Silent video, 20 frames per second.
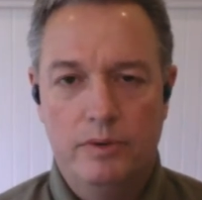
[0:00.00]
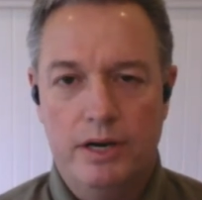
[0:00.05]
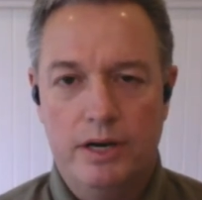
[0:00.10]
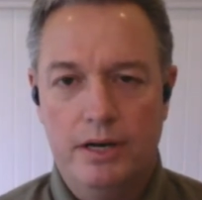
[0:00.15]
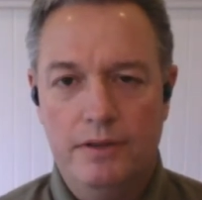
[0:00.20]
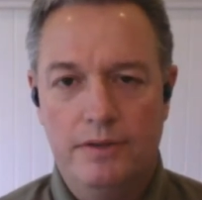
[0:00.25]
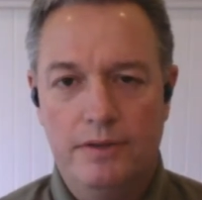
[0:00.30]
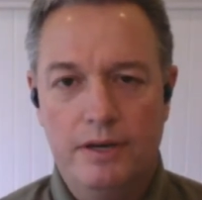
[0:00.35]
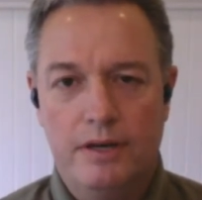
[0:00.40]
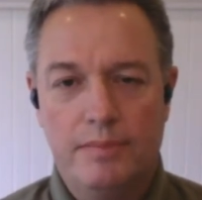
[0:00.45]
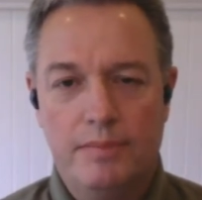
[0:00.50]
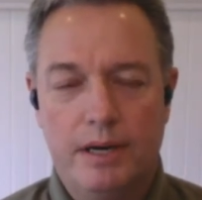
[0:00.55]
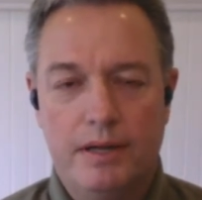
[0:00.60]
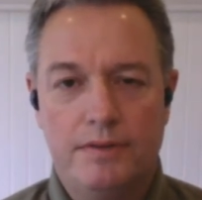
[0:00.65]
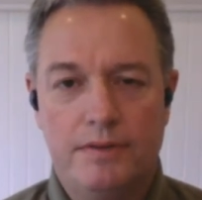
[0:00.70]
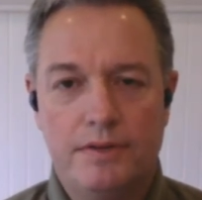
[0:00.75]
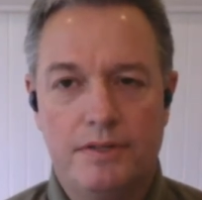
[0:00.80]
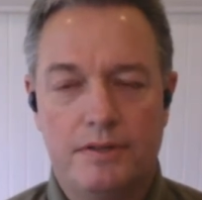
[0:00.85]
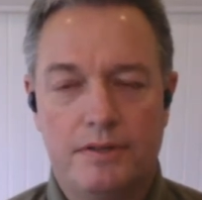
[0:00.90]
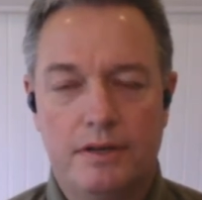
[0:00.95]
When I think
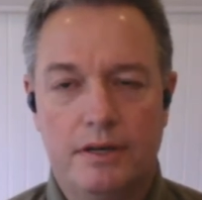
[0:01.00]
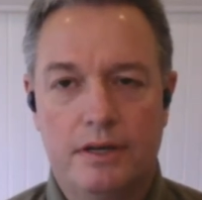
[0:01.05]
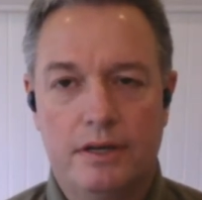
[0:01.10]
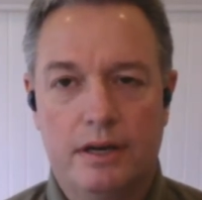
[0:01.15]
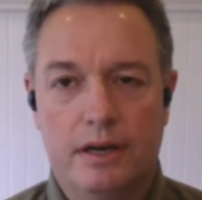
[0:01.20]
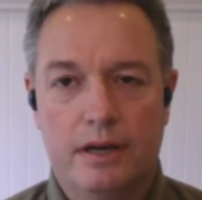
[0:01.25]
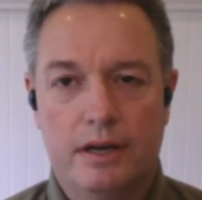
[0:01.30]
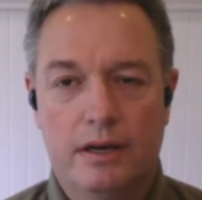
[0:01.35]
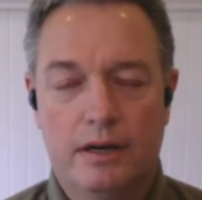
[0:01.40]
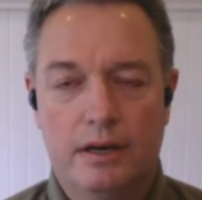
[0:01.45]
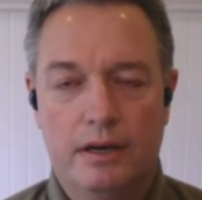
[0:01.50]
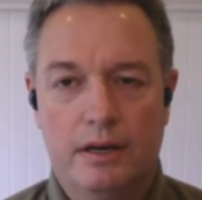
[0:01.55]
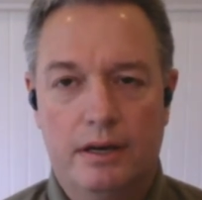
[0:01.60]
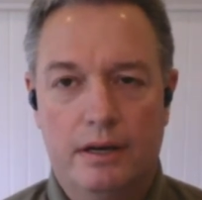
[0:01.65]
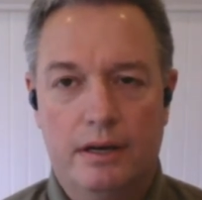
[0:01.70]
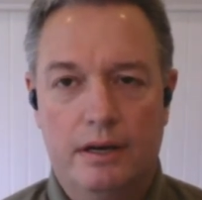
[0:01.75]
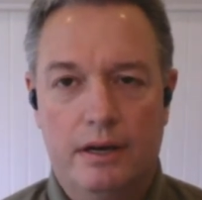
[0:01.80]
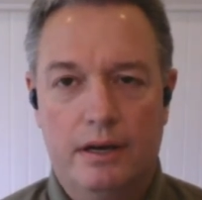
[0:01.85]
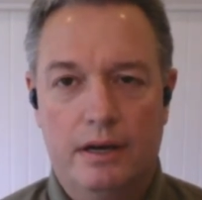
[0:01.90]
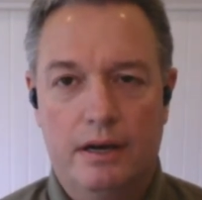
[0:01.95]
about this thing,
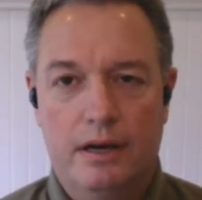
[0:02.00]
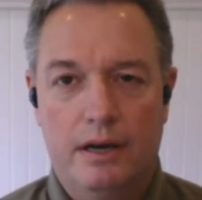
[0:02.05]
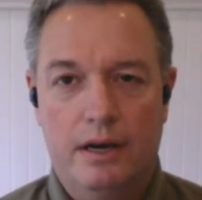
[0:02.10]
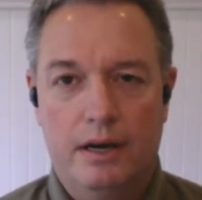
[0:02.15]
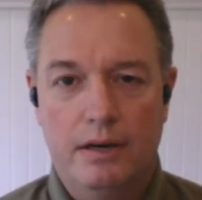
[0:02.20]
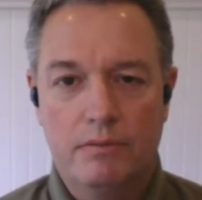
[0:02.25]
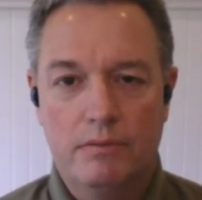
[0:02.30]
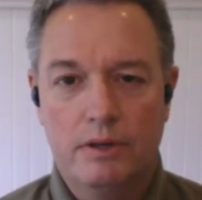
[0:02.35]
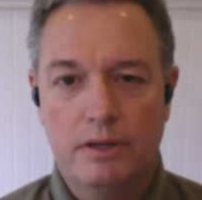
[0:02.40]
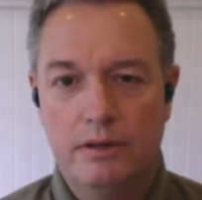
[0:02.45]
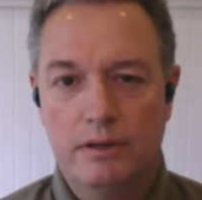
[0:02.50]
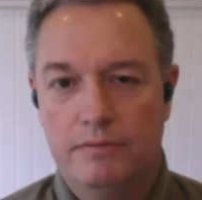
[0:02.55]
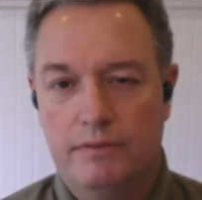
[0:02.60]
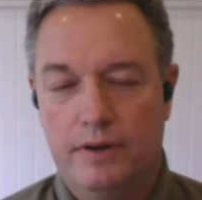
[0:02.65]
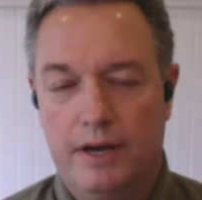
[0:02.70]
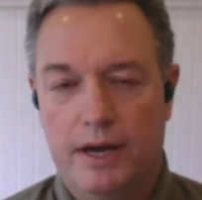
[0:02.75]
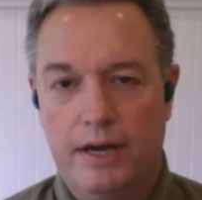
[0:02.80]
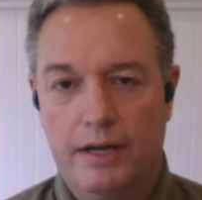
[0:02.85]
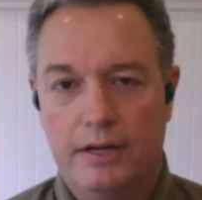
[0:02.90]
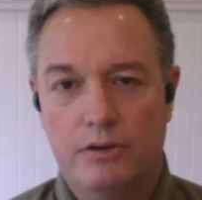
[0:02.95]
I really
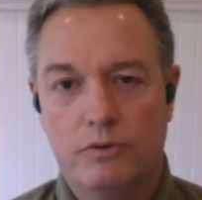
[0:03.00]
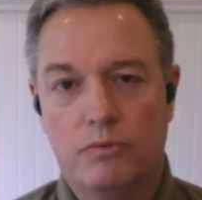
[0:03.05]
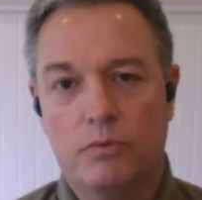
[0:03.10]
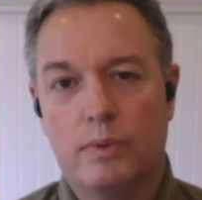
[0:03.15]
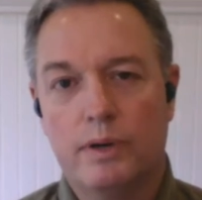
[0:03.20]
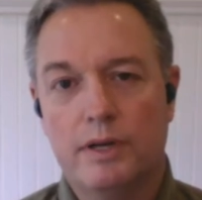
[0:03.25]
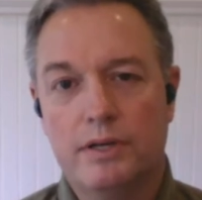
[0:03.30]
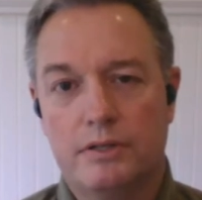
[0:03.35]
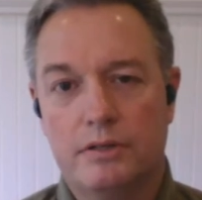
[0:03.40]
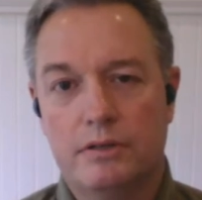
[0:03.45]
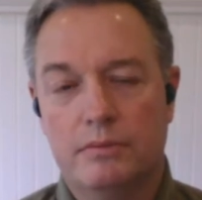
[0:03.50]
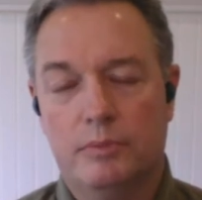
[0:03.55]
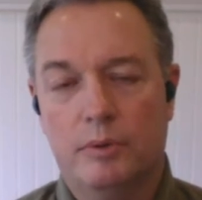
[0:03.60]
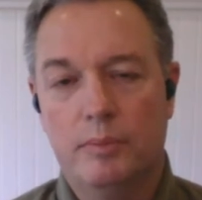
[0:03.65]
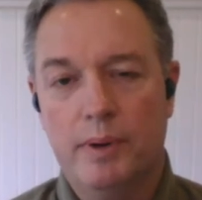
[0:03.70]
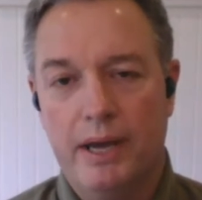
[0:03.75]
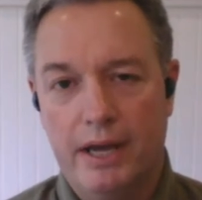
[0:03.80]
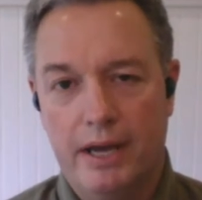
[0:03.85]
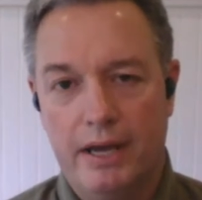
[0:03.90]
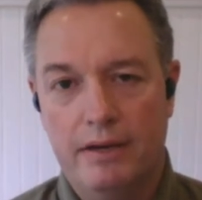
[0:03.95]
value
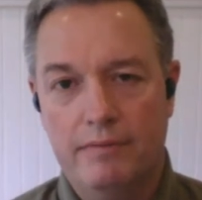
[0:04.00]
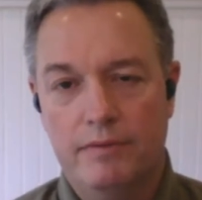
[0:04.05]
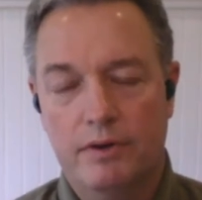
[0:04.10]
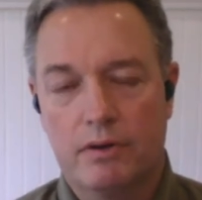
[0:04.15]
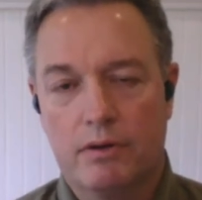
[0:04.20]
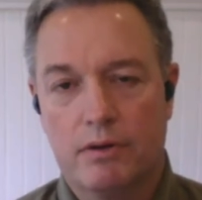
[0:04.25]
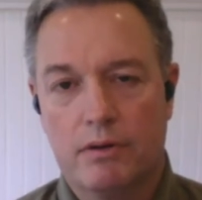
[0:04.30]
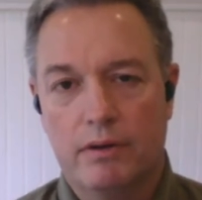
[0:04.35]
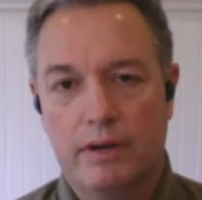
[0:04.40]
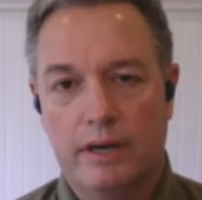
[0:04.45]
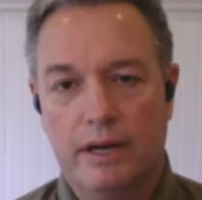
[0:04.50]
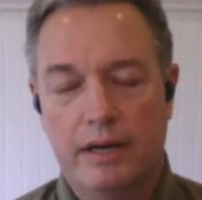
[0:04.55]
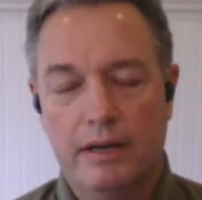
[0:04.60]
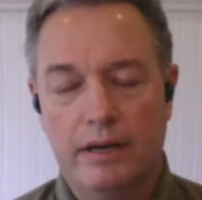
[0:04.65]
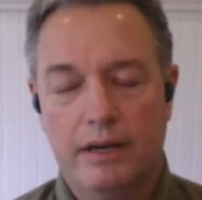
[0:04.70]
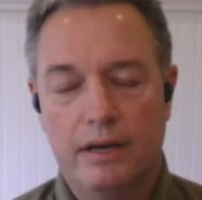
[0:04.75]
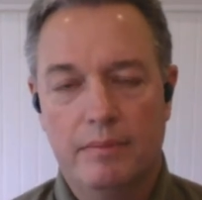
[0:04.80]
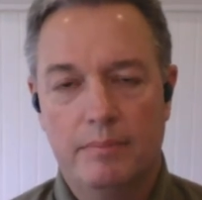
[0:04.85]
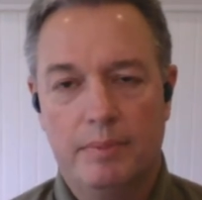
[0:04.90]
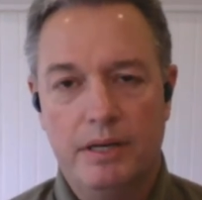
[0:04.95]
reasonable behavior
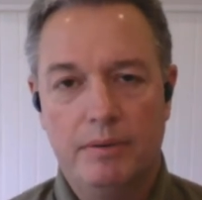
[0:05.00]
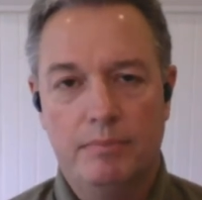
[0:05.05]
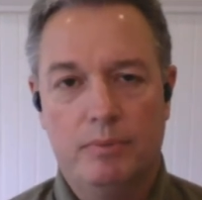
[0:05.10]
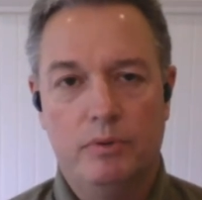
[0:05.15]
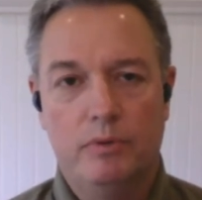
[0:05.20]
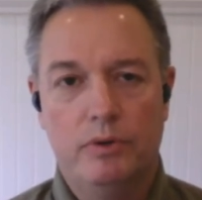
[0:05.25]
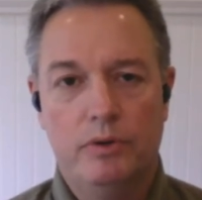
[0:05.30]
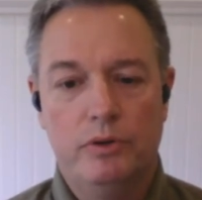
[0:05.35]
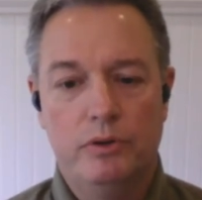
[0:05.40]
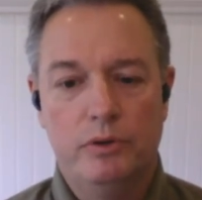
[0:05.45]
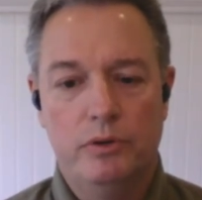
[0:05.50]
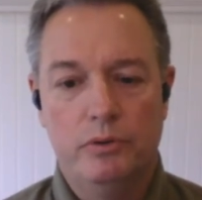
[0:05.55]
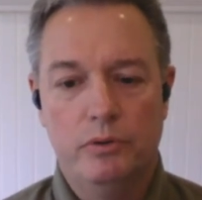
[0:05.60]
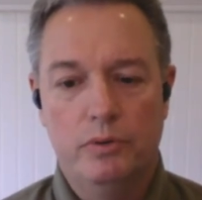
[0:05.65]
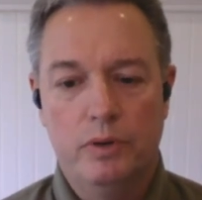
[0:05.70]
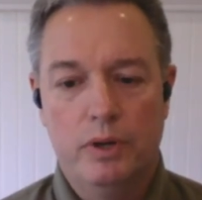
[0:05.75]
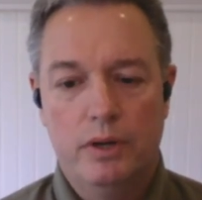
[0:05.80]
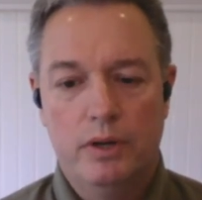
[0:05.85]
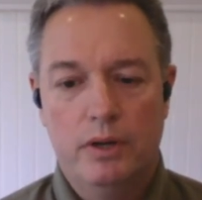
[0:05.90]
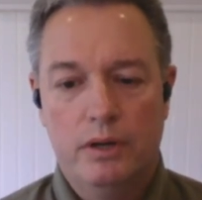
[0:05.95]
and people
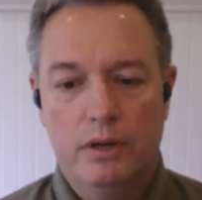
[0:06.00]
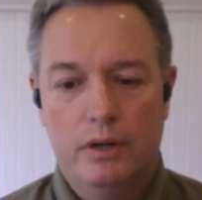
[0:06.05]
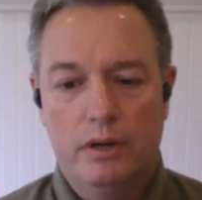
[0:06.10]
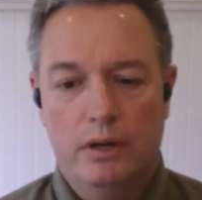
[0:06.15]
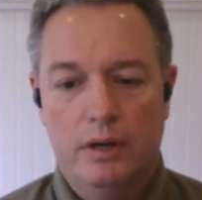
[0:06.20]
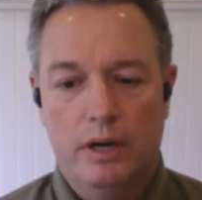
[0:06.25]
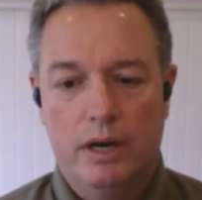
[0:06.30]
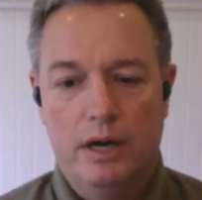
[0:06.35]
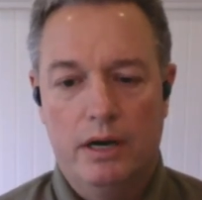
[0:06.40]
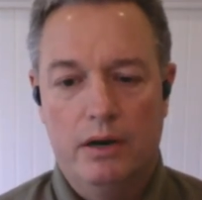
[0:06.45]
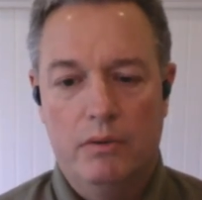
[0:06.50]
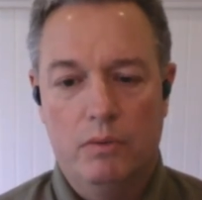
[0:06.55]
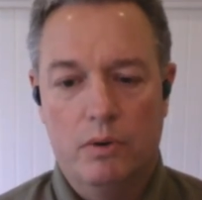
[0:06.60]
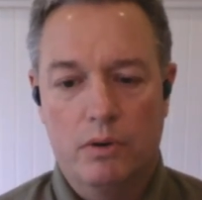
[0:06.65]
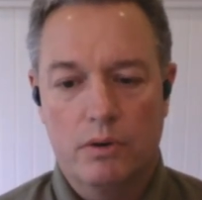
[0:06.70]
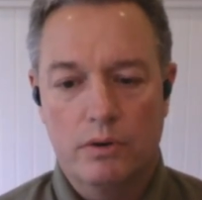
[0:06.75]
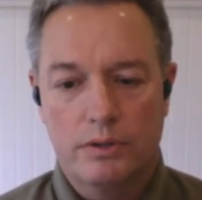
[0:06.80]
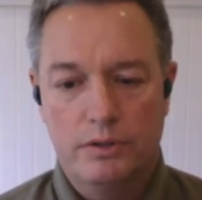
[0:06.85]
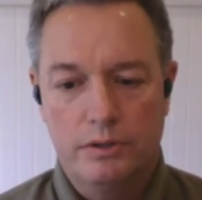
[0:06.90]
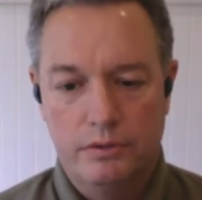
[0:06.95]
who
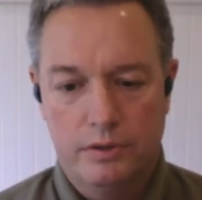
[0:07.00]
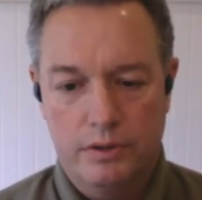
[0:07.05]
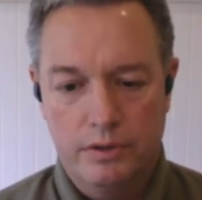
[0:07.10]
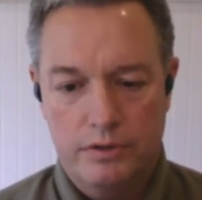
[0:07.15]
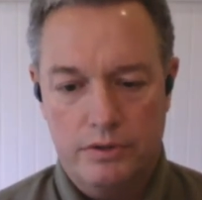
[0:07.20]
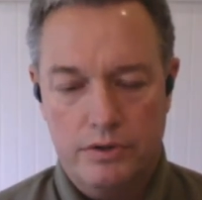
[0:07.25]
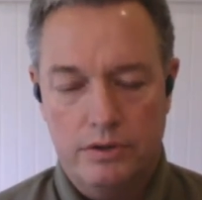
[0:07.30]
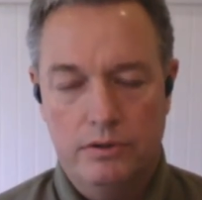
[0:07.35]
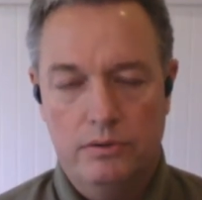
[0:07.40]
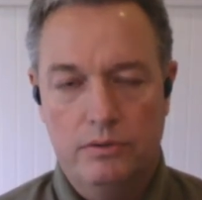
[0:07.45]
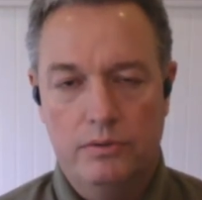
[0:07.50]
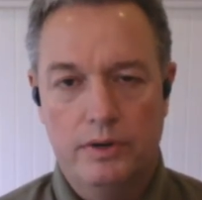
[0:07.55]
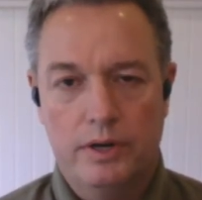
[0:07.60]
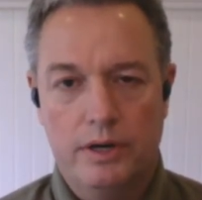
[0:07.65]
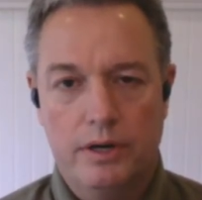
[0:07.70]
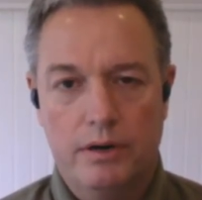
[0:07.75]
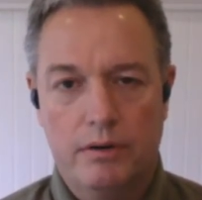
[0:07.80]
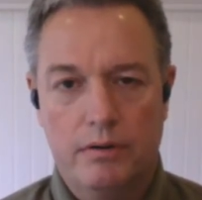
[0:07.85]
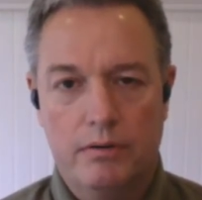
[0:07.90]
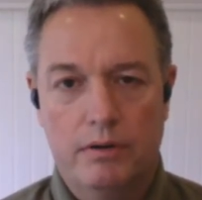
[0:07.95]
work to control
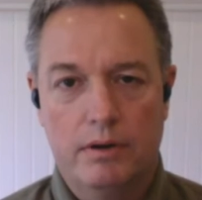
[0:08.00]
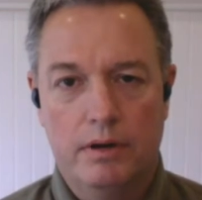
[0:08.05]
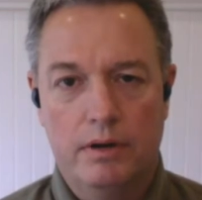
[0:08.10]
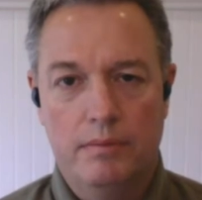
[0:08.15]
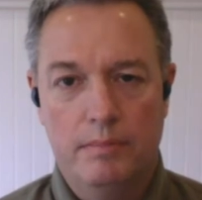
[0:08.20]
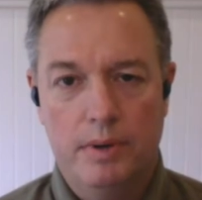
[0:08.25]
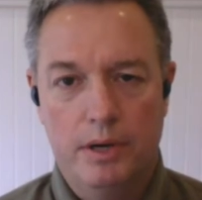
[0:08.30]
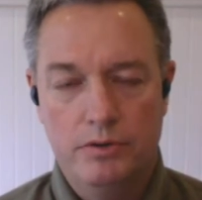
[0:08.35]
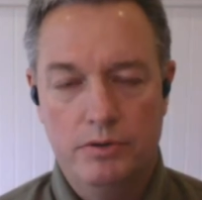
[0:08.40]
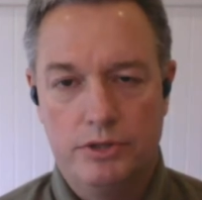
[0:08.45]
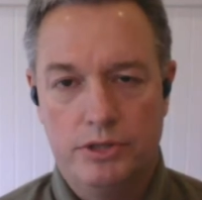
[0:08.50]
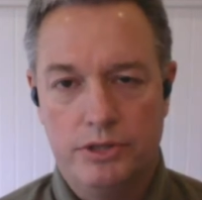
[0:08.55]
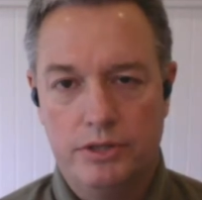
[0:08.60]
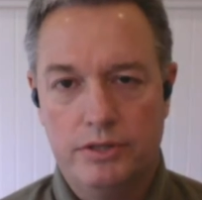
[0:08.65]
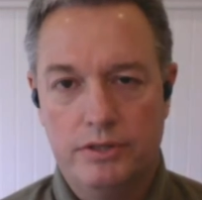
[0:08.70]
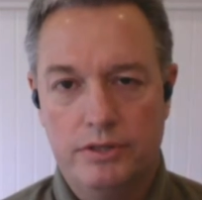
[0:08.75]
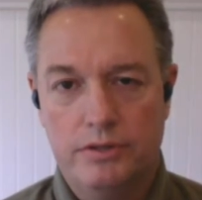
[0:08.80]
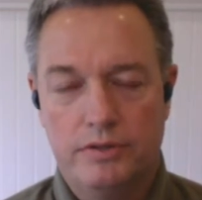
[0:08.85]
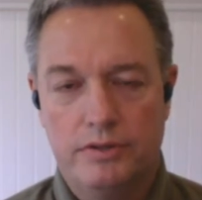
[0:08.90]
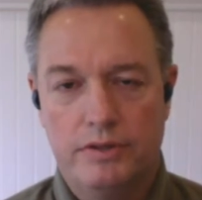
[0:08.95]
their
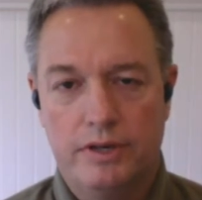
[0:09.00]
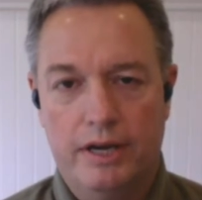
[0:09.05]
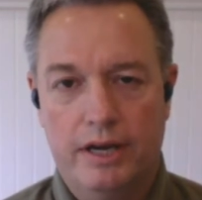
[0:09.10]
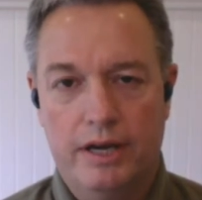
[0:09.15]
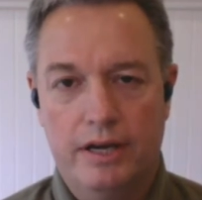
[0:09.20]
emotions.